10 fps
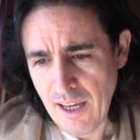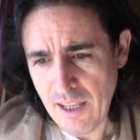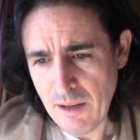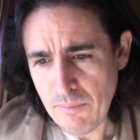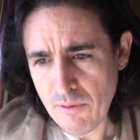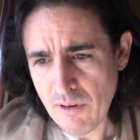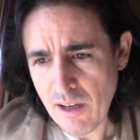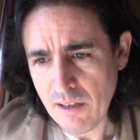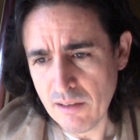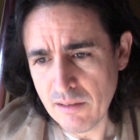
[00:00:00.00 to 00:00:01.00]
And the
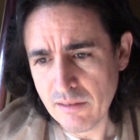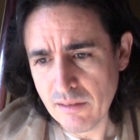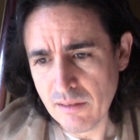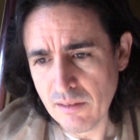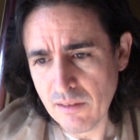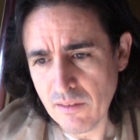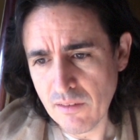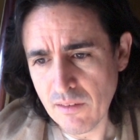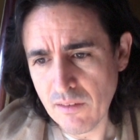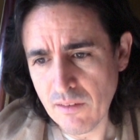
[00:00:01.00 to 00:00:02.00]
Puranas,
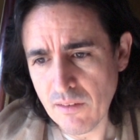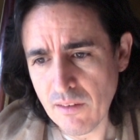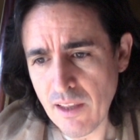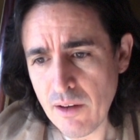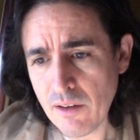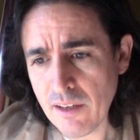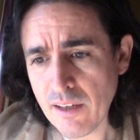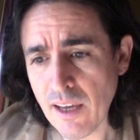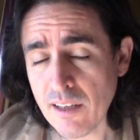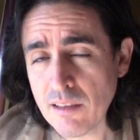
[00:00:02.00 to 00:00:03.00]
they
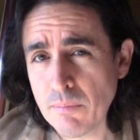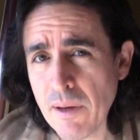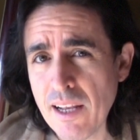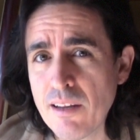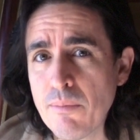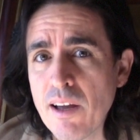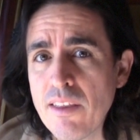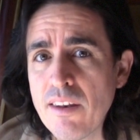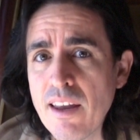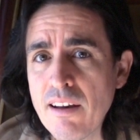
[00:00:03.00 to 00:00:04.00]
get expanded by
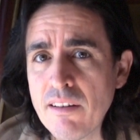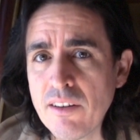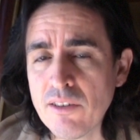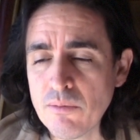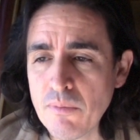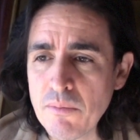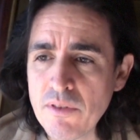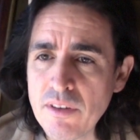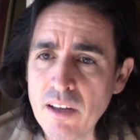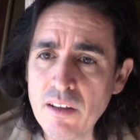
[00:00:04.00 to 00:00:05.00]
the narrators. Remember,
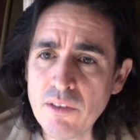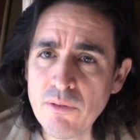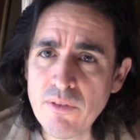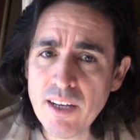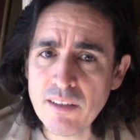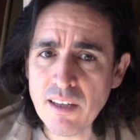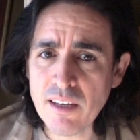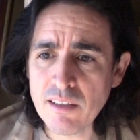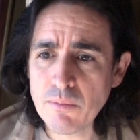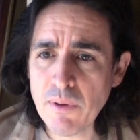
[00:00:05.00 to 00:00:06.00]
the Vedas
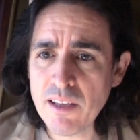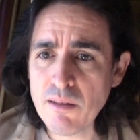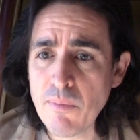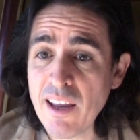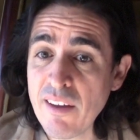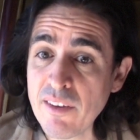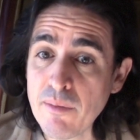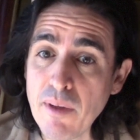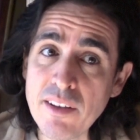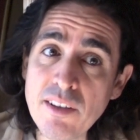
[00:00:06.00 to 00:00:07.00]
get expanded by
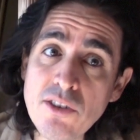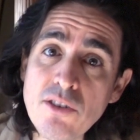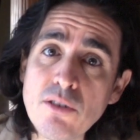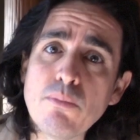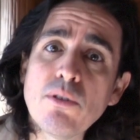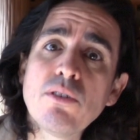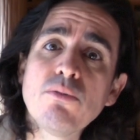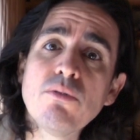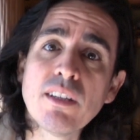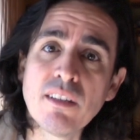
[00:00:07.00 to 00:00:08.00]
having additional
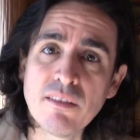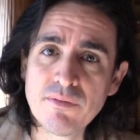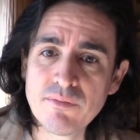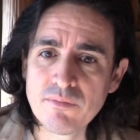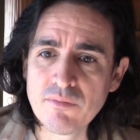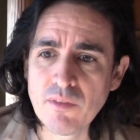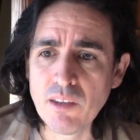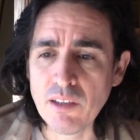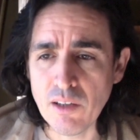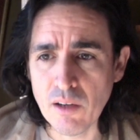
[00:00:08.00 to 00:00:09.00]
books written.
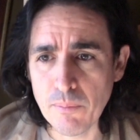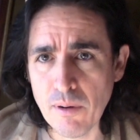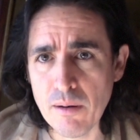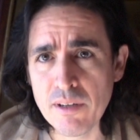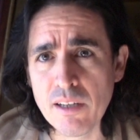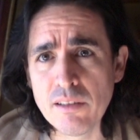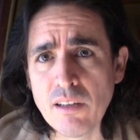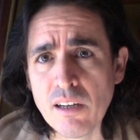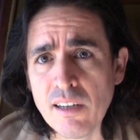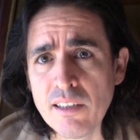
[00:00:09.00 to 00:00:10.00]
The Brahmanas,
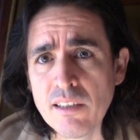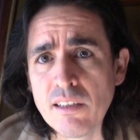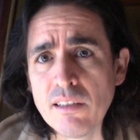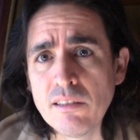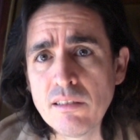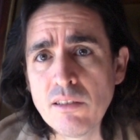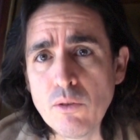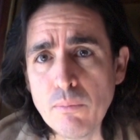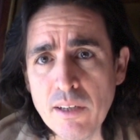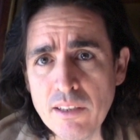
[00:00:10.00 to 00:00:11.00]
Aranyakas,
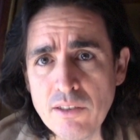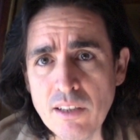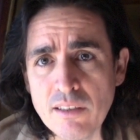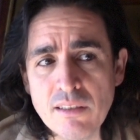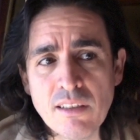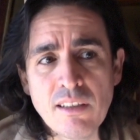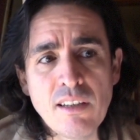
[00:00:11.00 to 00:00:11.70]
Upanishads.